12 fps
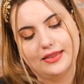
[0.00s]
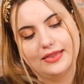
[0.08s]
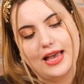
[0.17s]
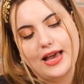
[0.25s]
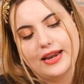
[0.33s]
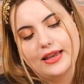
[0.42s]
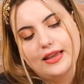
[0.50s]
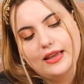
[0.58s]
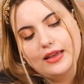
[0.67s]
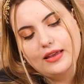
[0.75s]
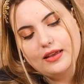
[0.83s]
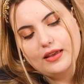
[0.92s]
that
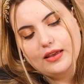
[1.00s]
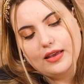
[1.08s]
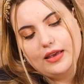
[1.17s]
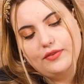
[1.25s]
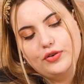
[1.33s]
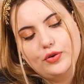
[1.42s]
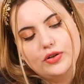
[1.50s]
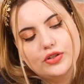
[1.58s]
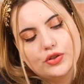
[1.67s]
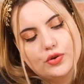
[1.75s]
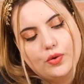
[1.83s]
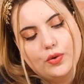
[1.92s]
if you're
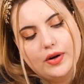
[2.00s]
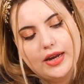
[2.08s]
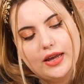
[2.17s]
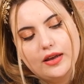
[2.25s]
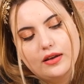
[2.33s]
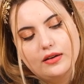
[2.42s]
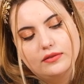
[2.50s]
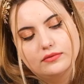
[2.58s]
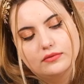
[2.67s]
scoring